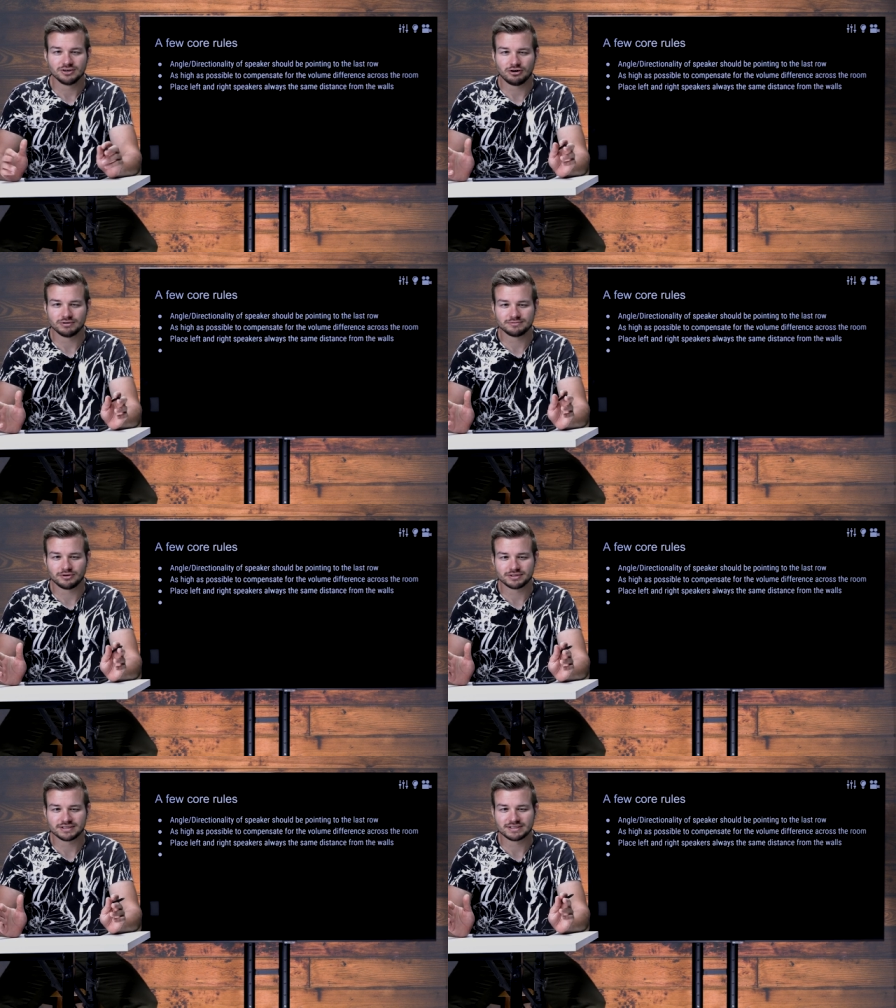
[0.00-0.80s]
You always
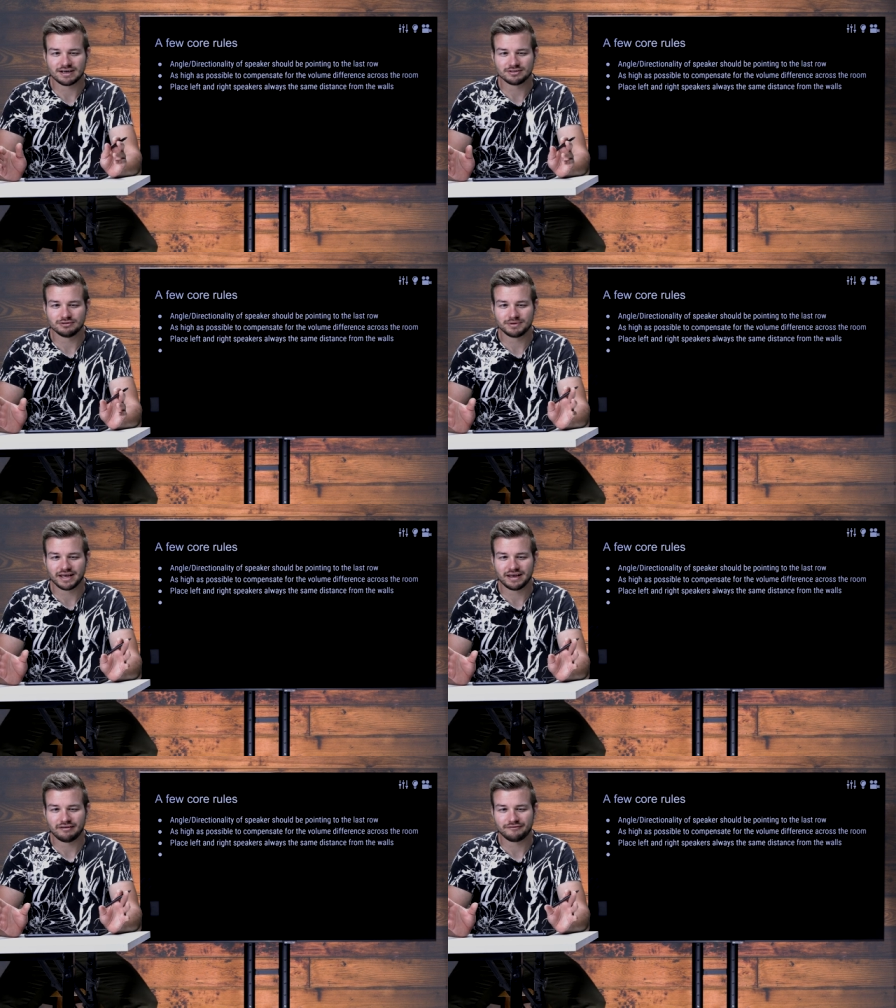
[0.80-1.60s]
want the sound to
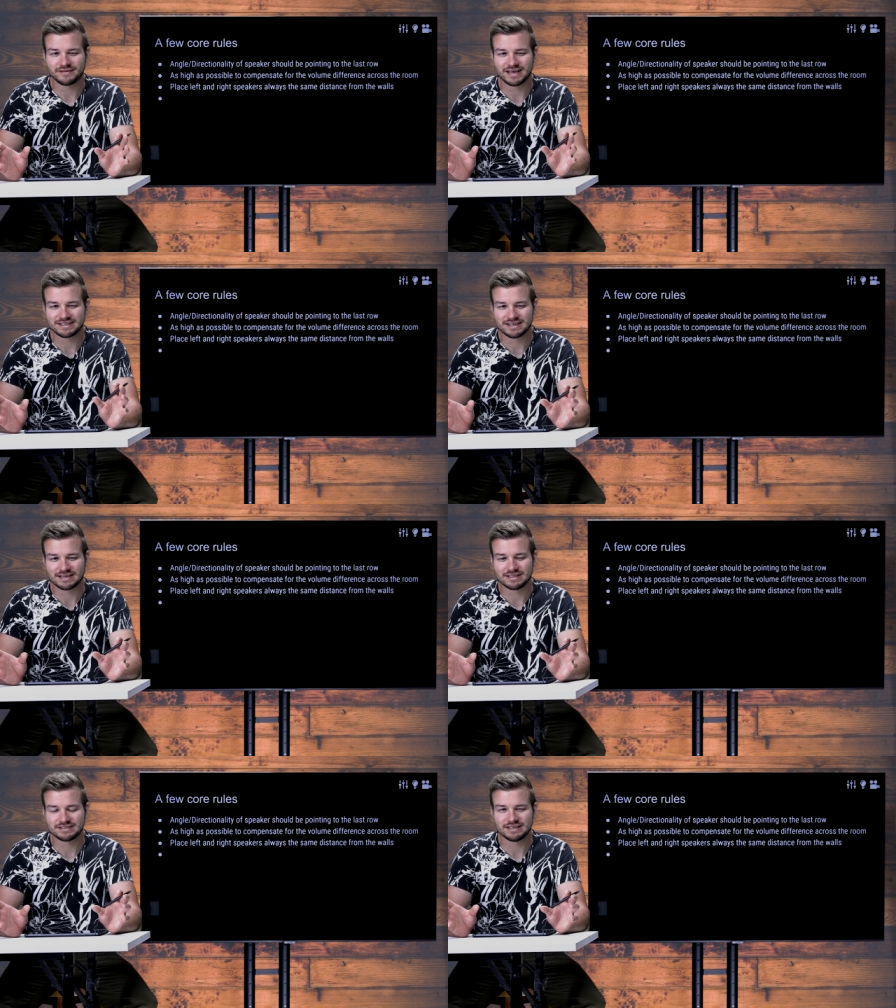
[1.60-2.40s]
behave the
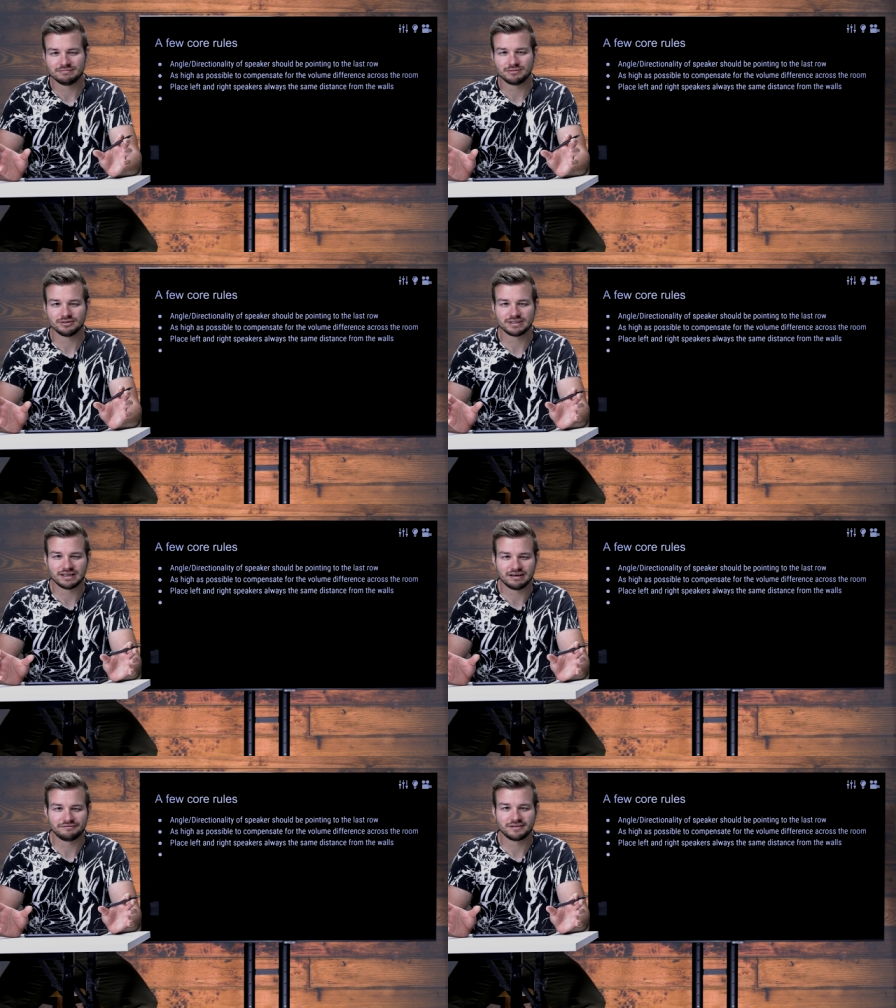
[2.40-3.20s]
exactly same on the
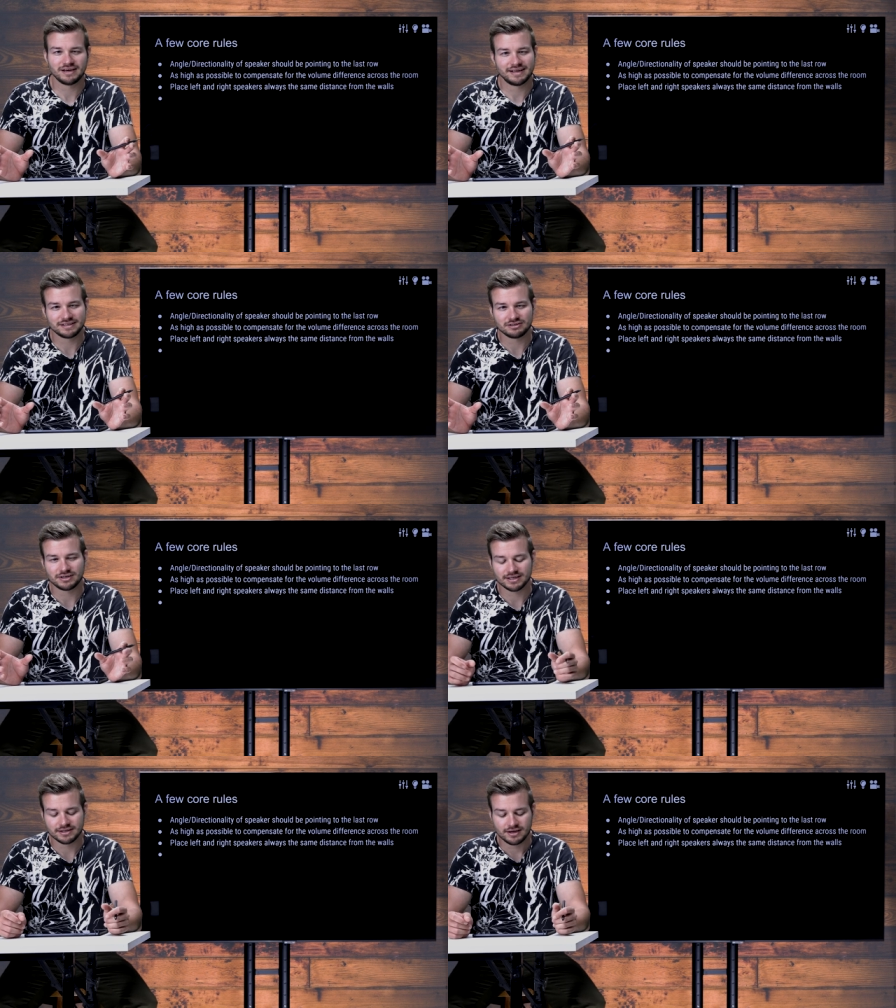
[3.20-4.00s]
left and the
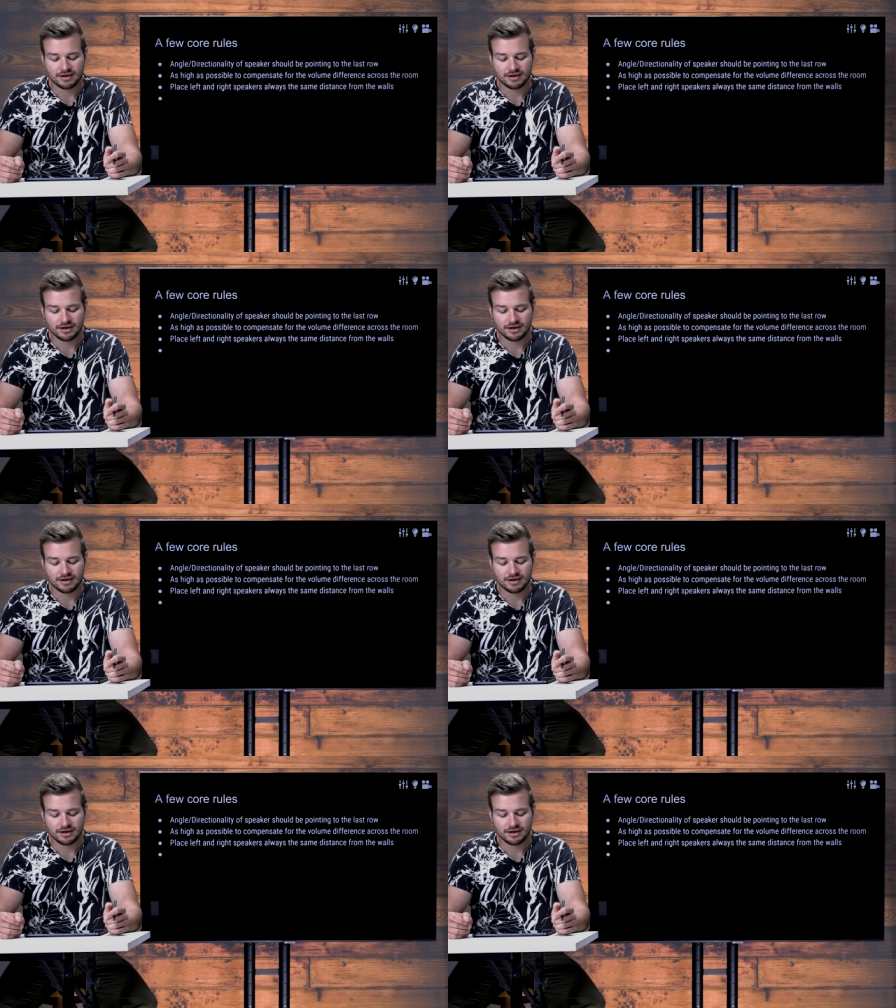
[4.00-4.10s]
right.